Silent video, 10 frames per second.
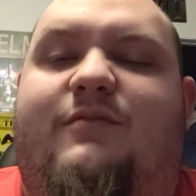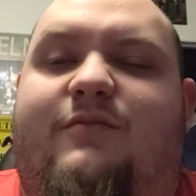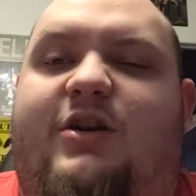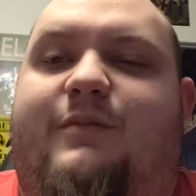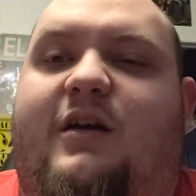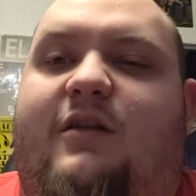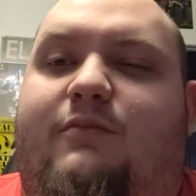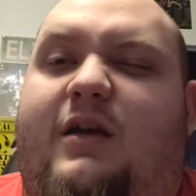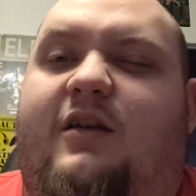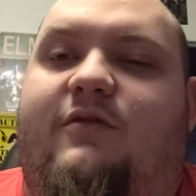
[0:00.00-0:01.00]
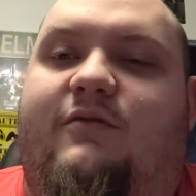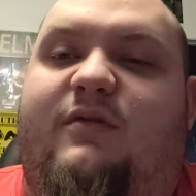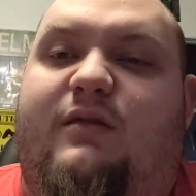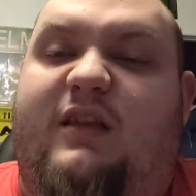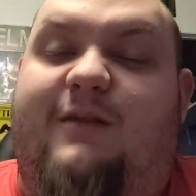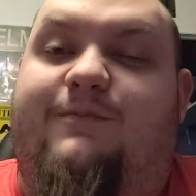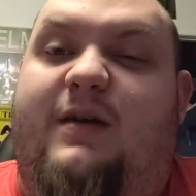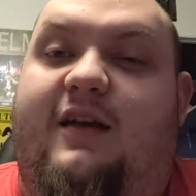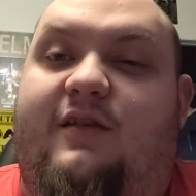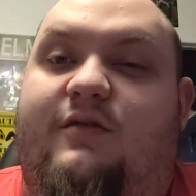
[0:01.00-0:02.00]
One of my main
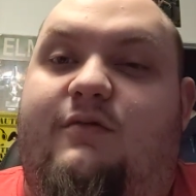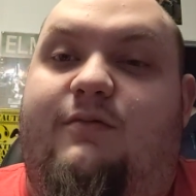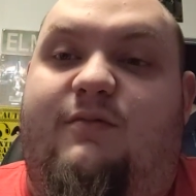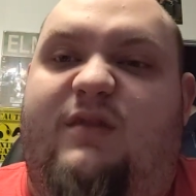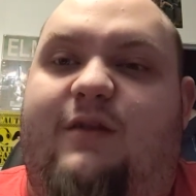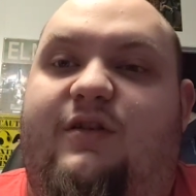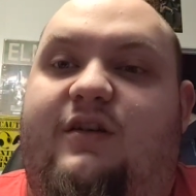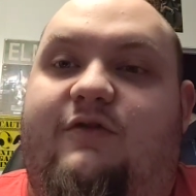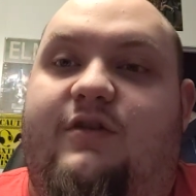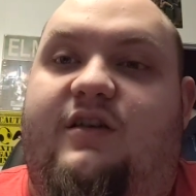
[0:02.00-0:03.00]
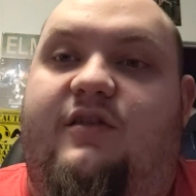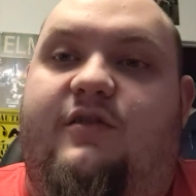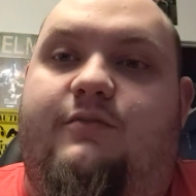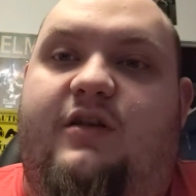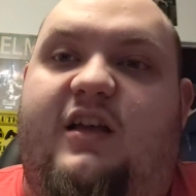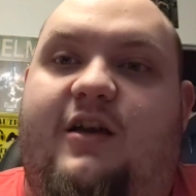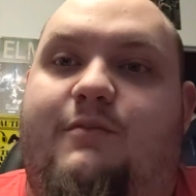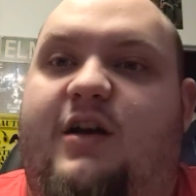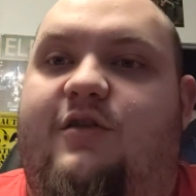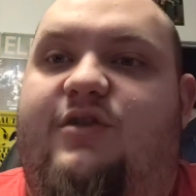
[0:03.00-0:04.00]
nitpicks, not really a criticism, but like a
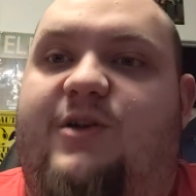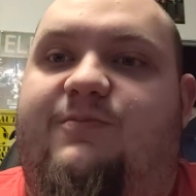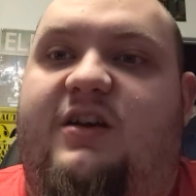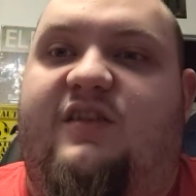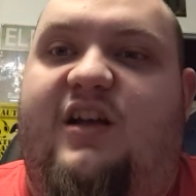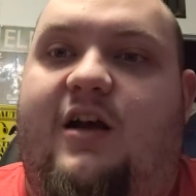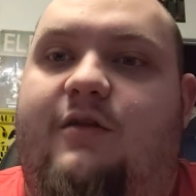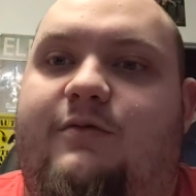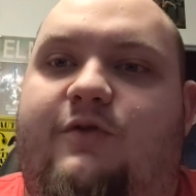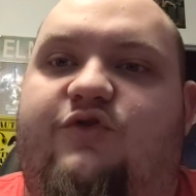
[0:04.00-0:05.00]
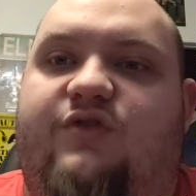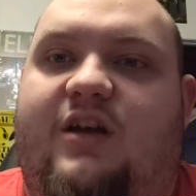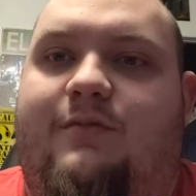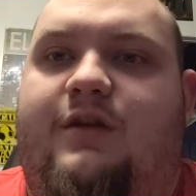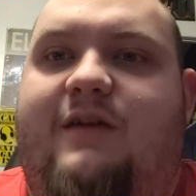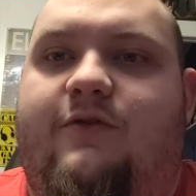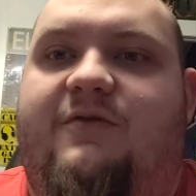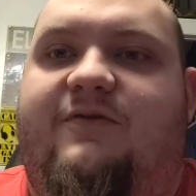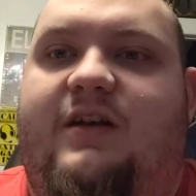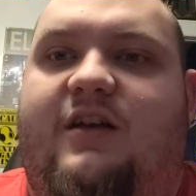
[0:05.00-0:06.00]
minor nitpick, is that I usually am never a
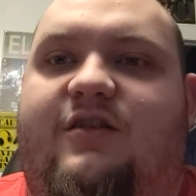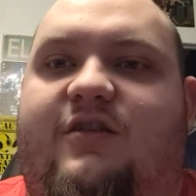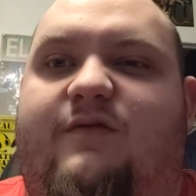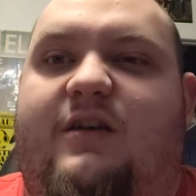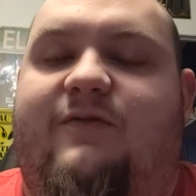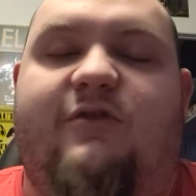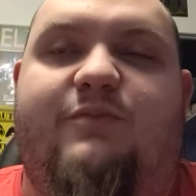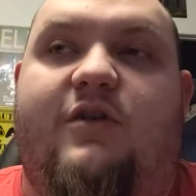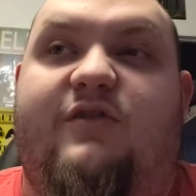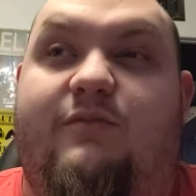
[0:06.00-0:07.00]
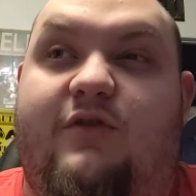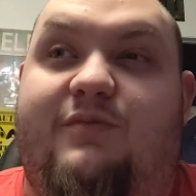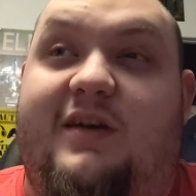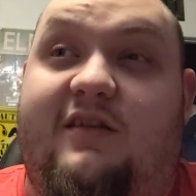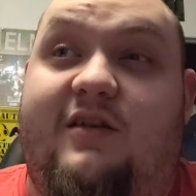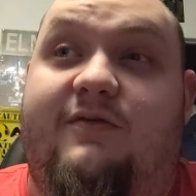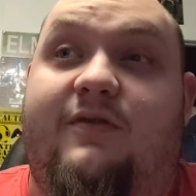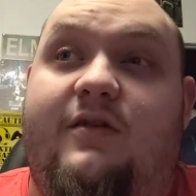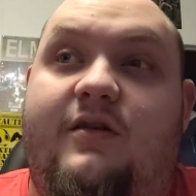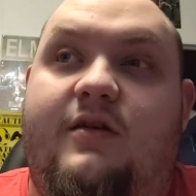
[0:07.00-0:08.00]
fan of the first-person perspective.